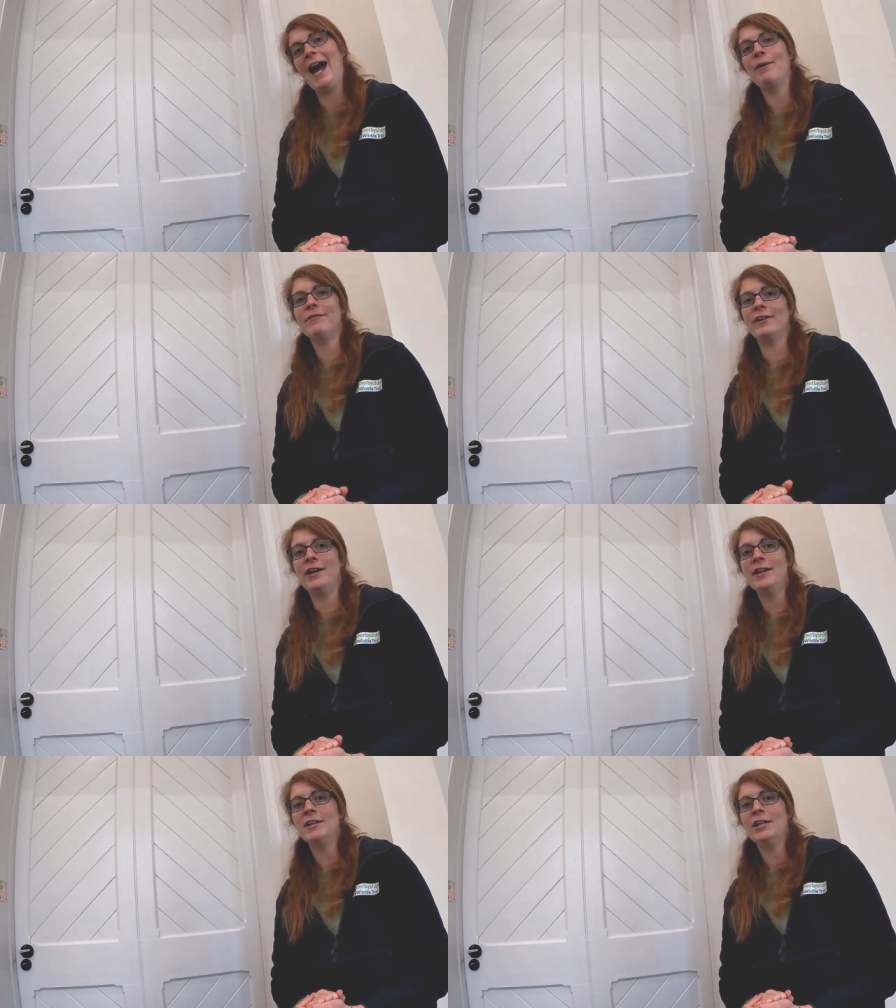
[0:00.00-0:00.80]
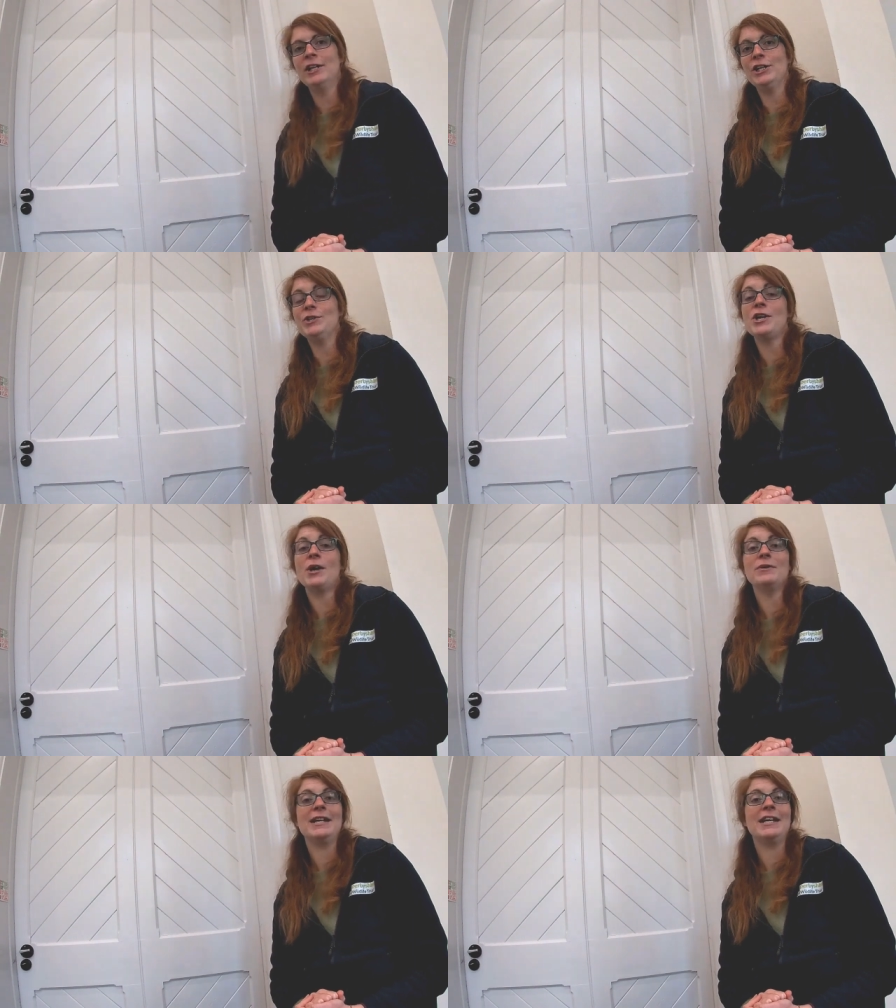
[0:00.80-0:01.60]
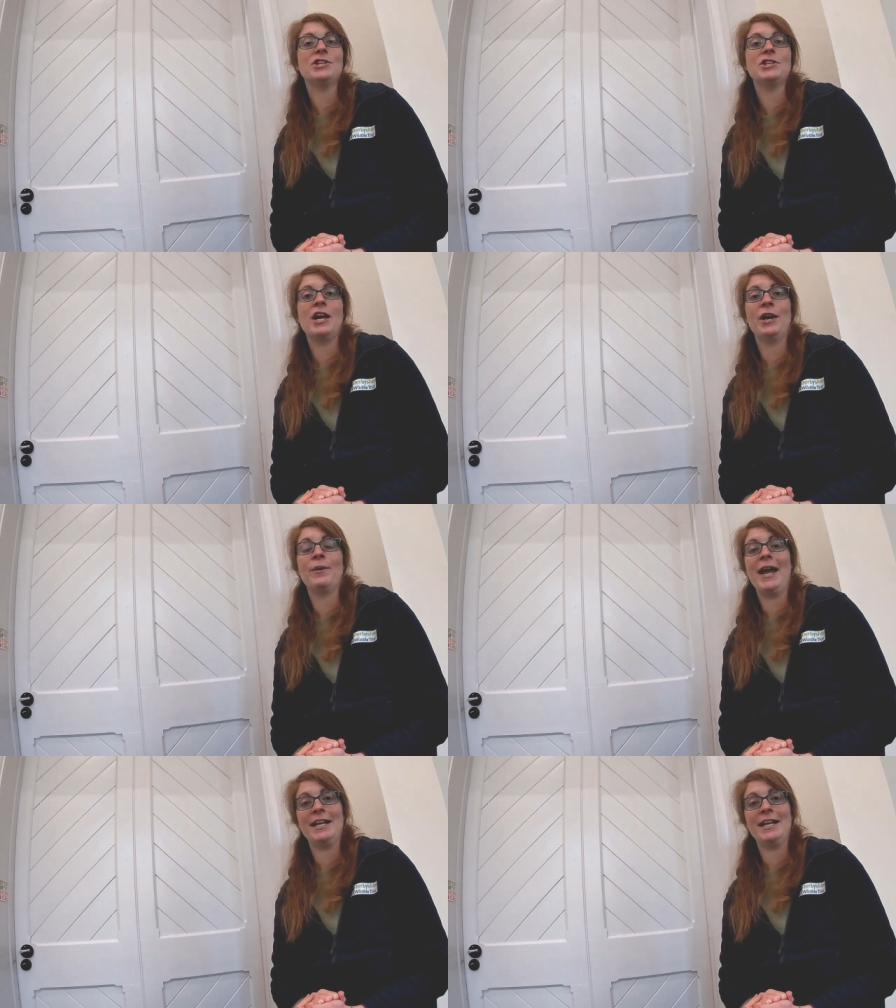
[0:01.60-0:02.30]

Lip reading: However, you don't need to know